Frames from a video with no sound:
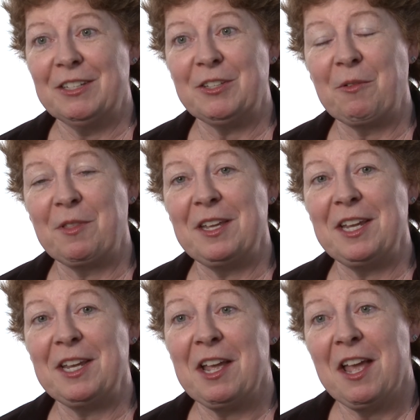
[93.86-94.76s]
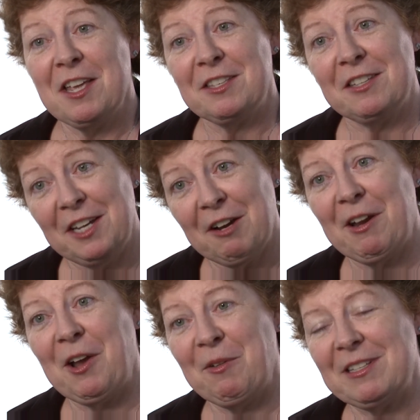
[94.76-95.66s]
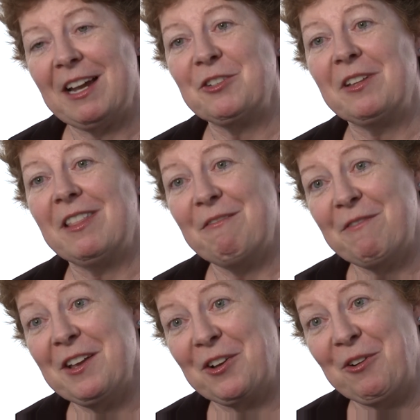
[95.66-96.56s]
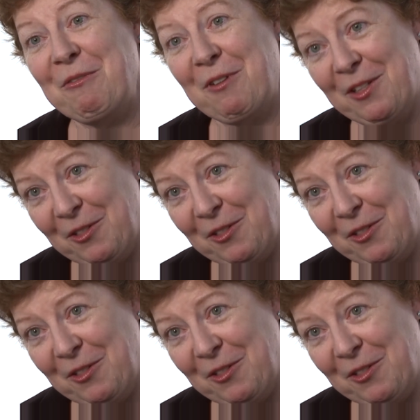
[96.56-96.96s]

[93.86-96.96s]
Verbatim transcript: So the scenario is actually the vehicle for the